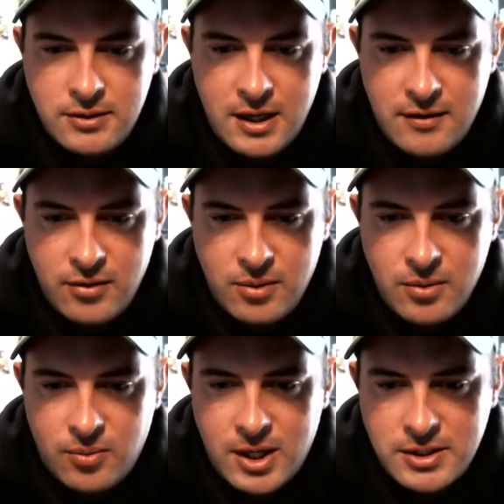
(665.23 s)
out to
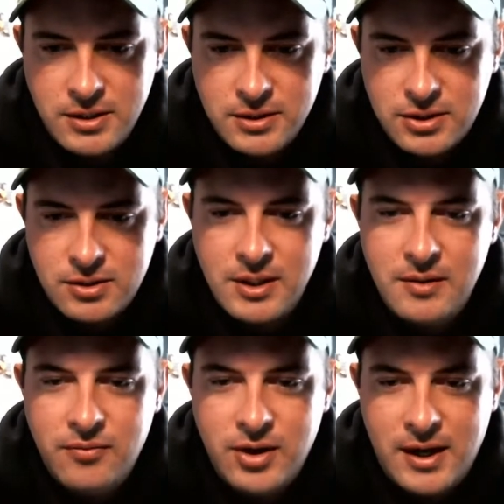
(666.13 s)
everyone watching the
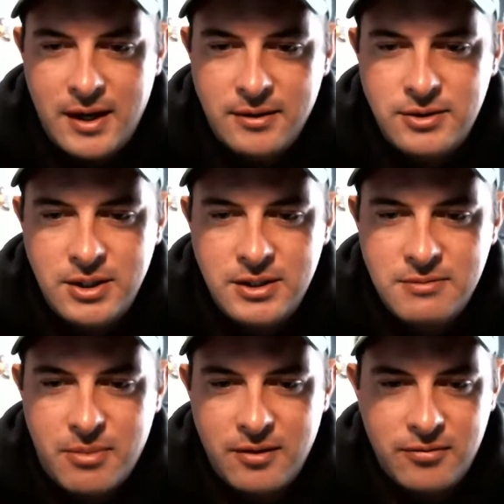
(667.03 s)
stream via LG
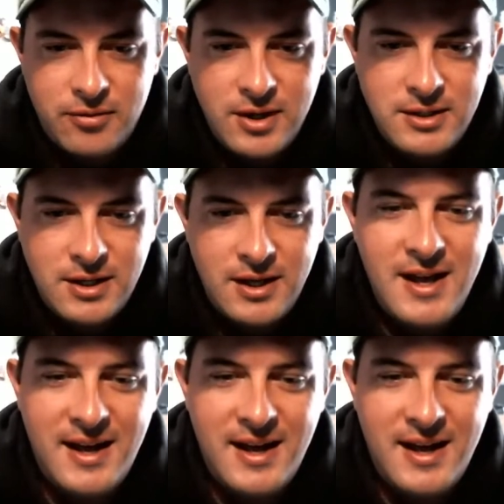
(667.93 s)
Smart Fridge.